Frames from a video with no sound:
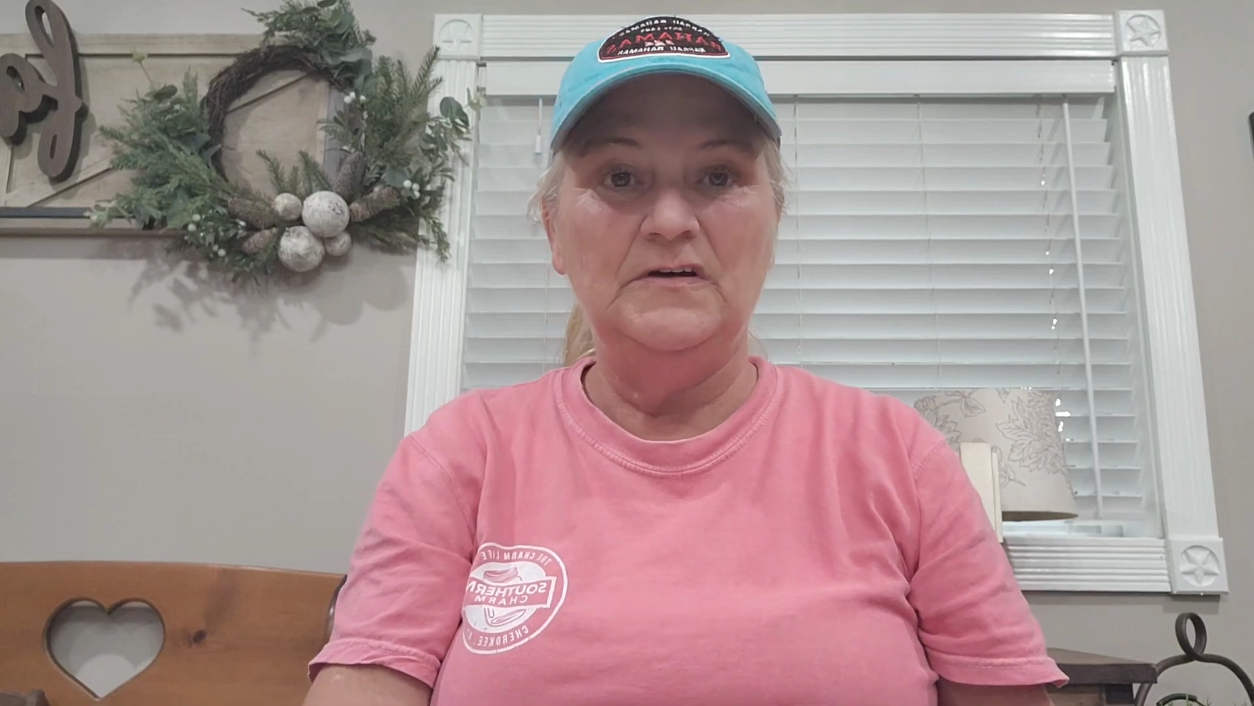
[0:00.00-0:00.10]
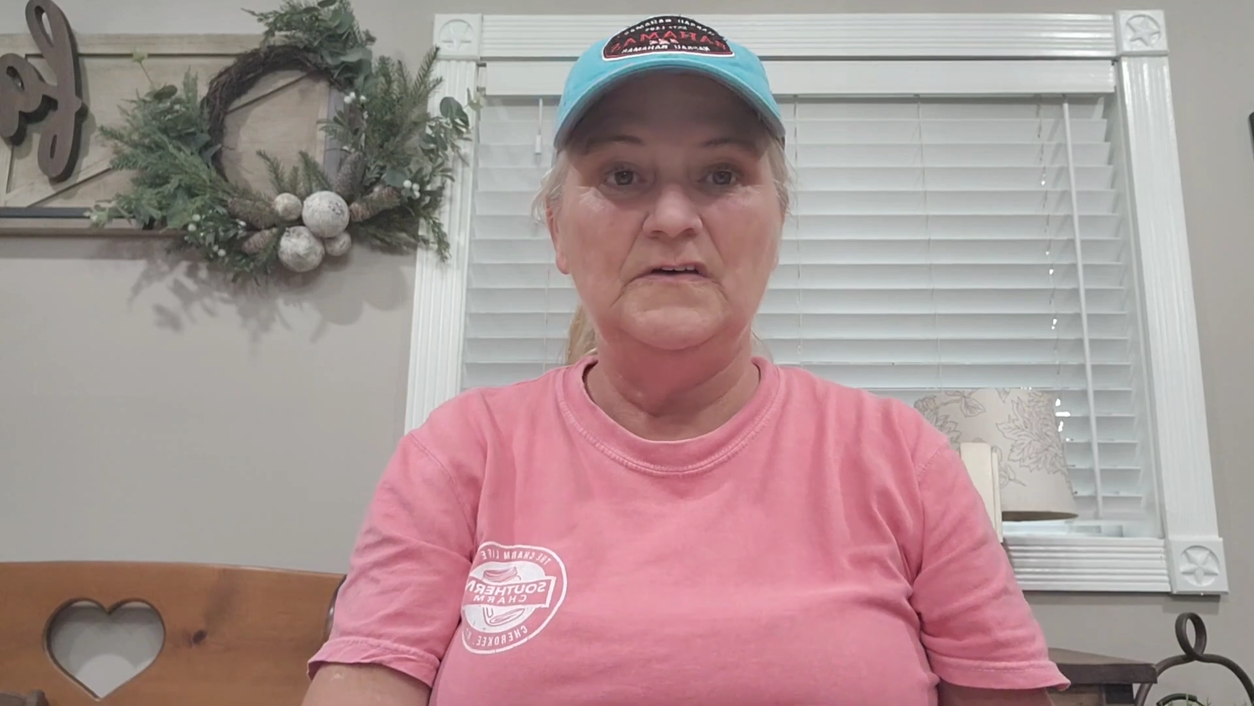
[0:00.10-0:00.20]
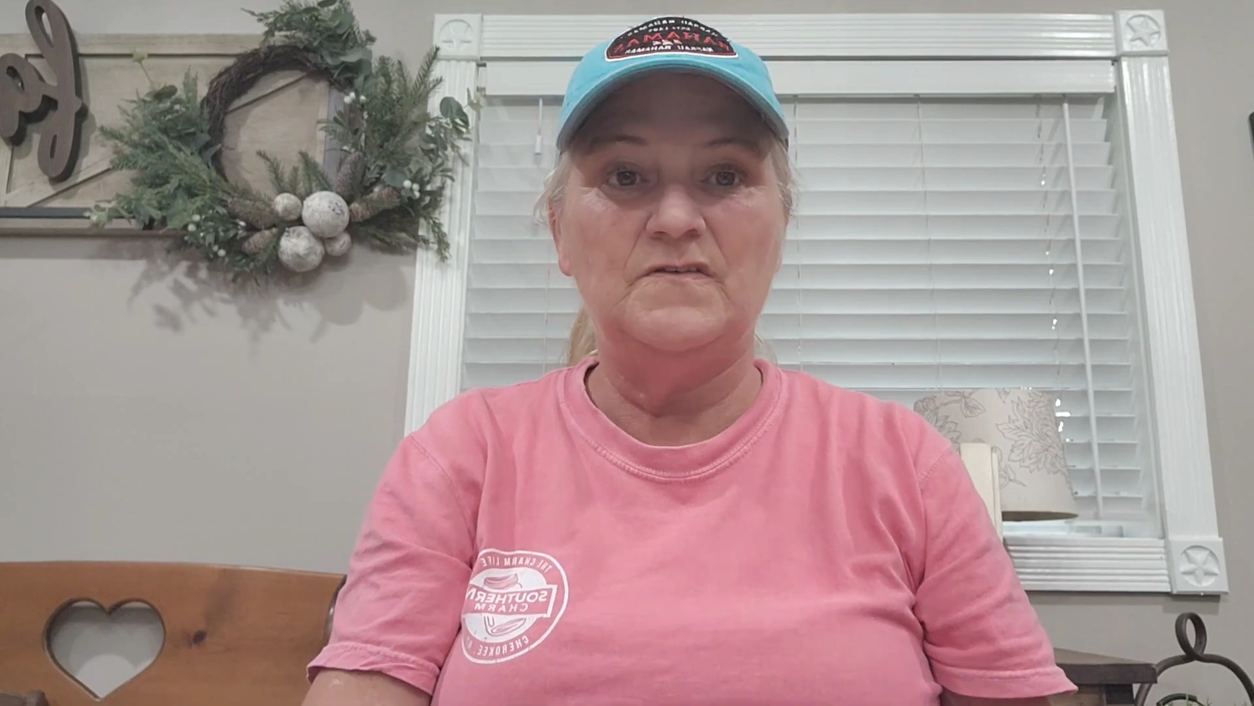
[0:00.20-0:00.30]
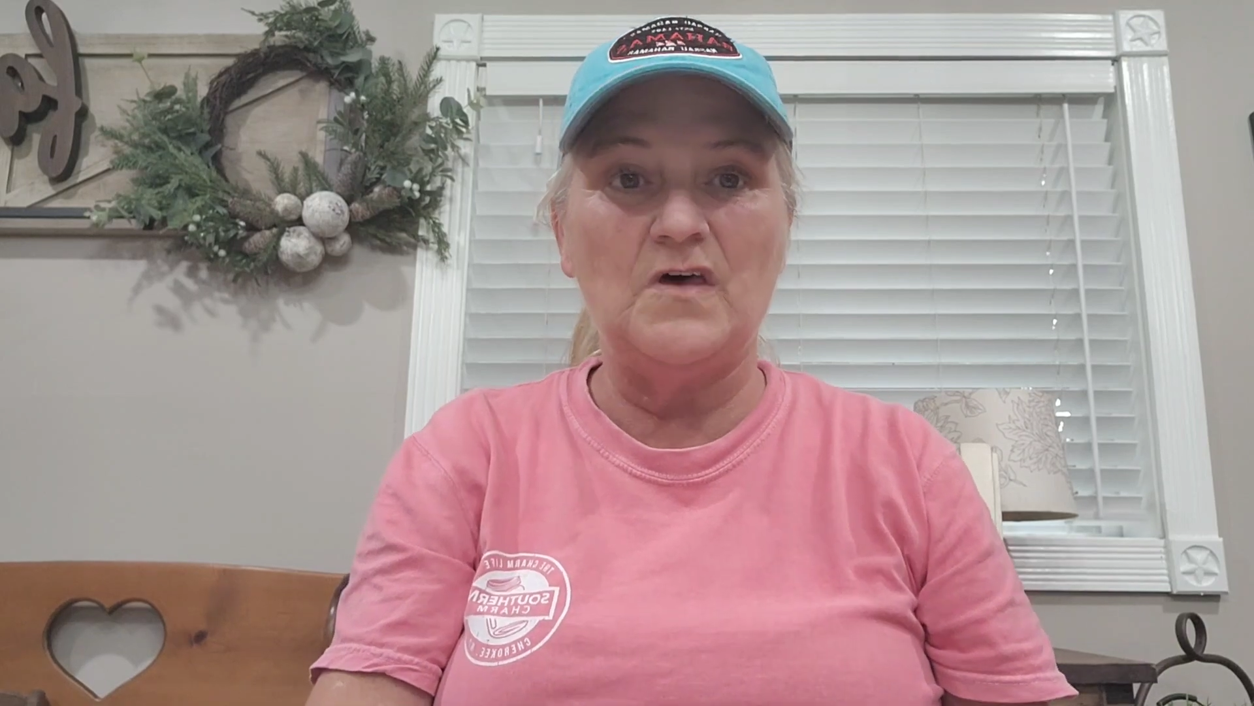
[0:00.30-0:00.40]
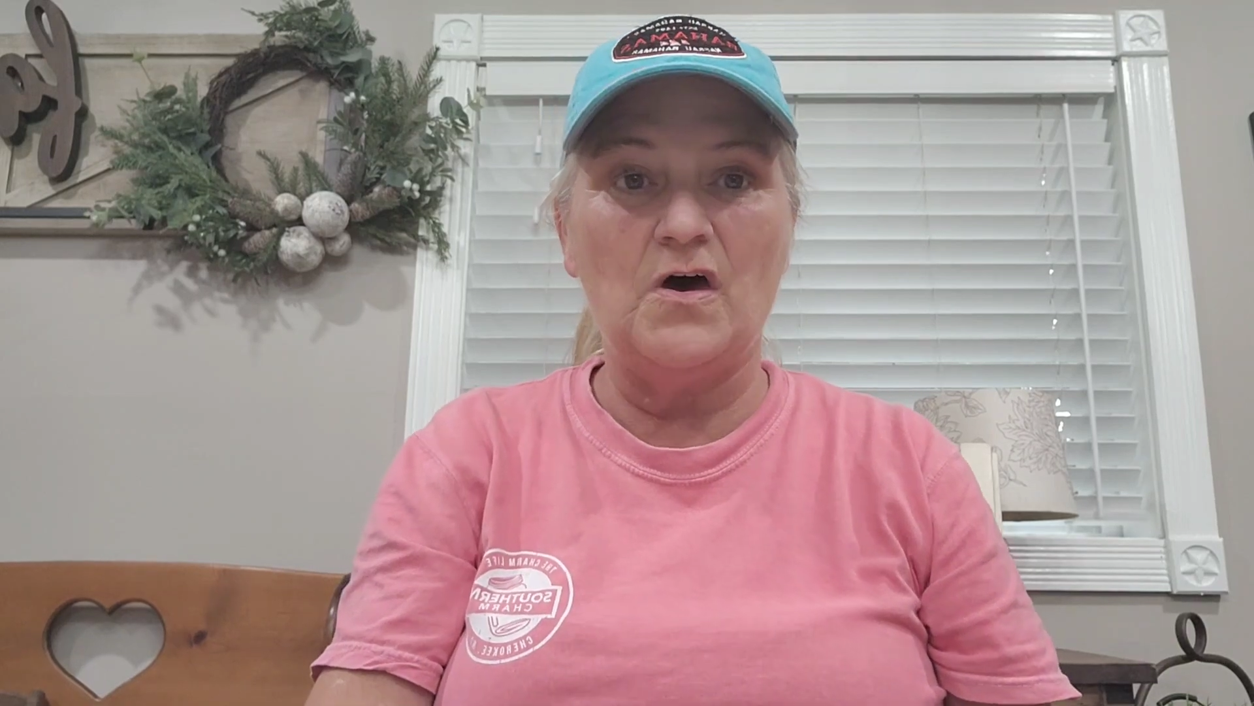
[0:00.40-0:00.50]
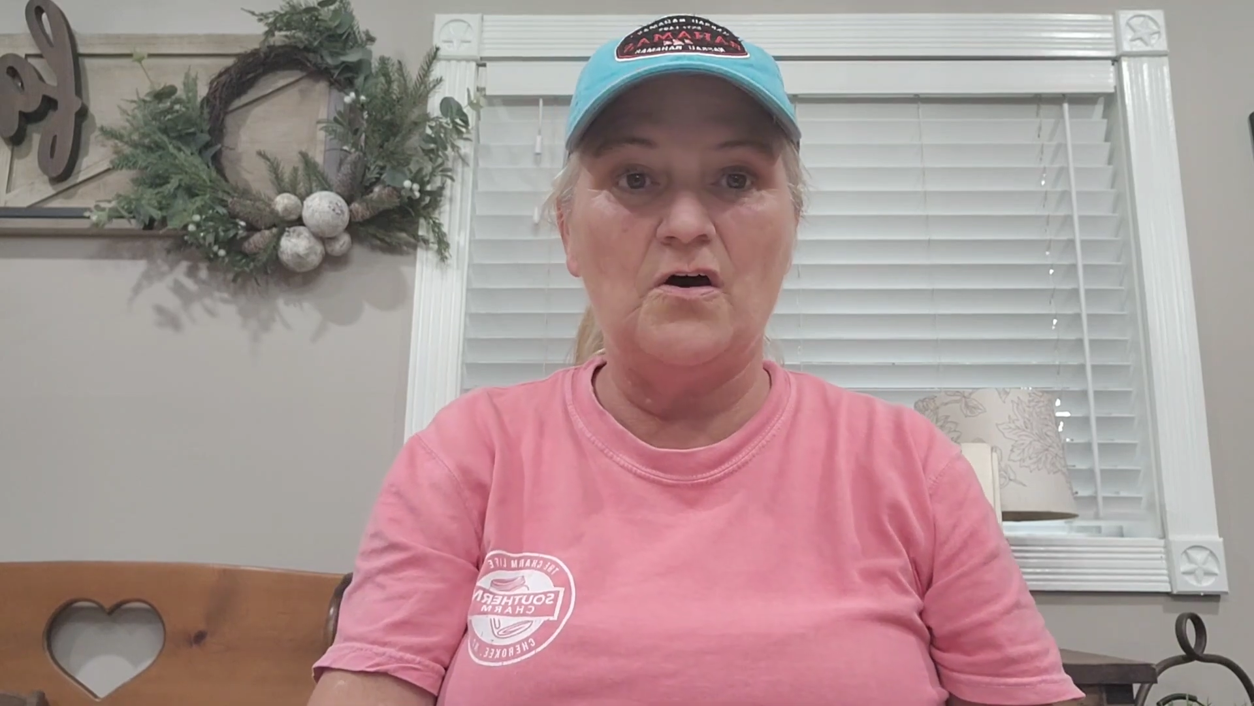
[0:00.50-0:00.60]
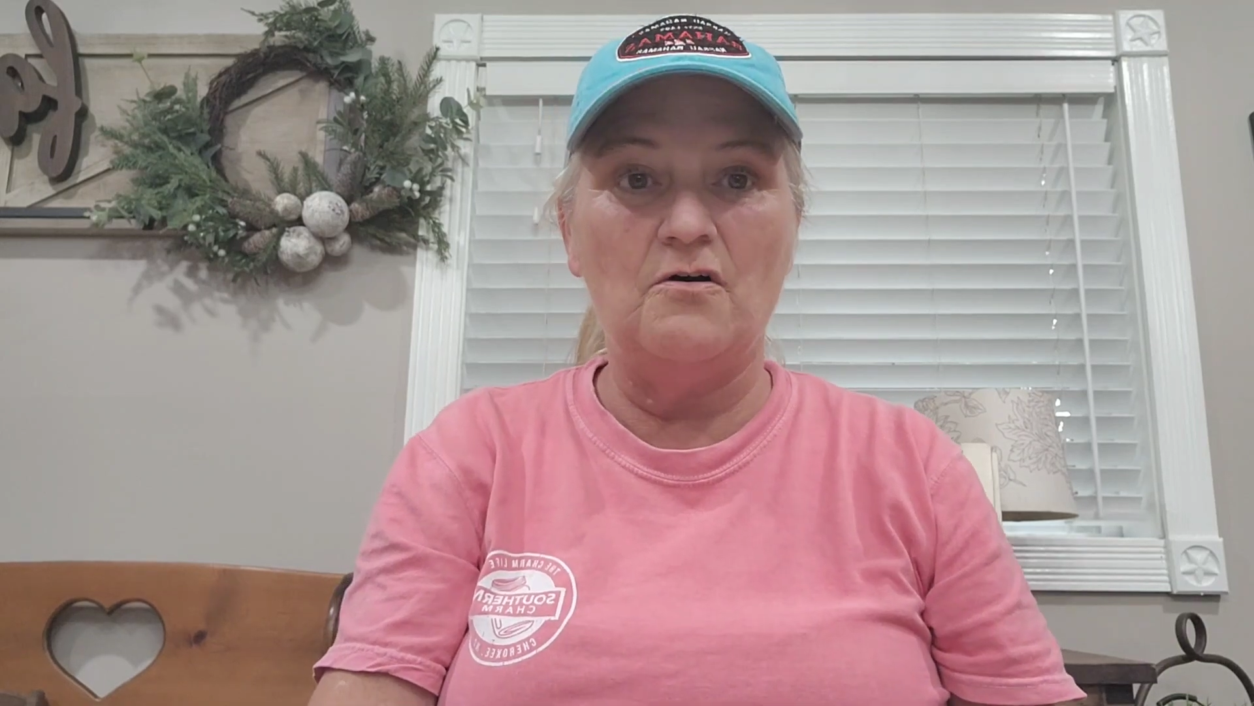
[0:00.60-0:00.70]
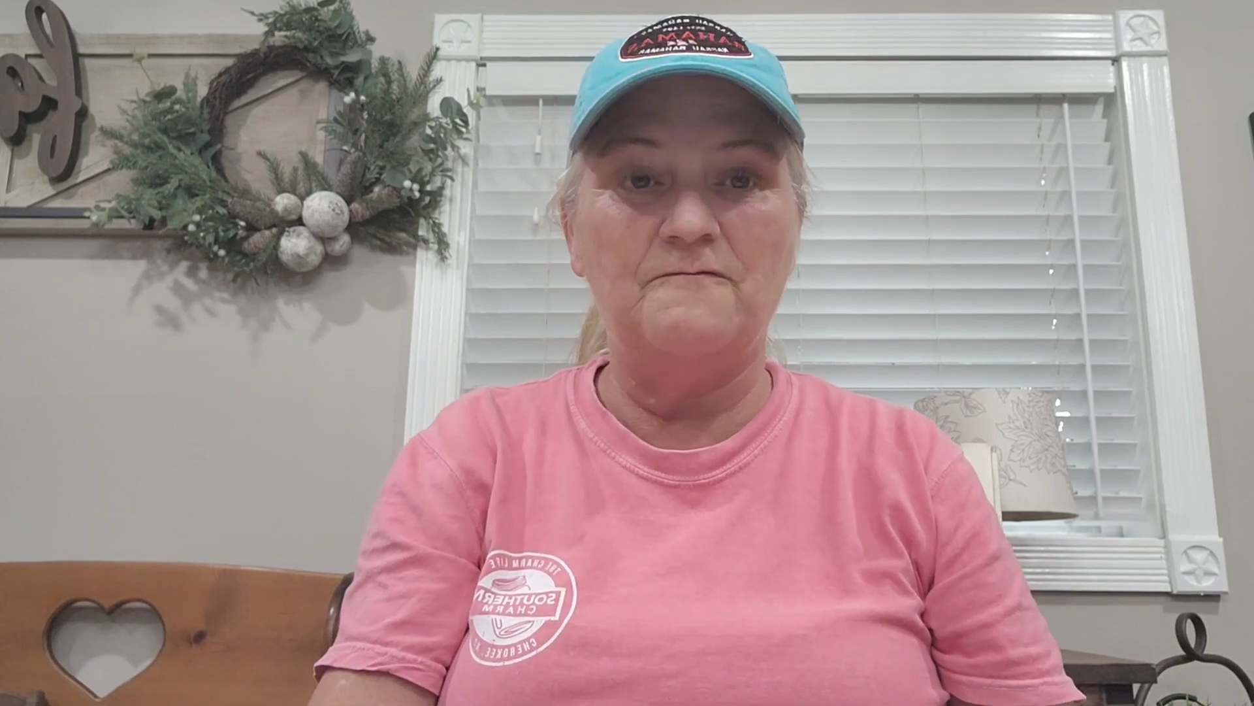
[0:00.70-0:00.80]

So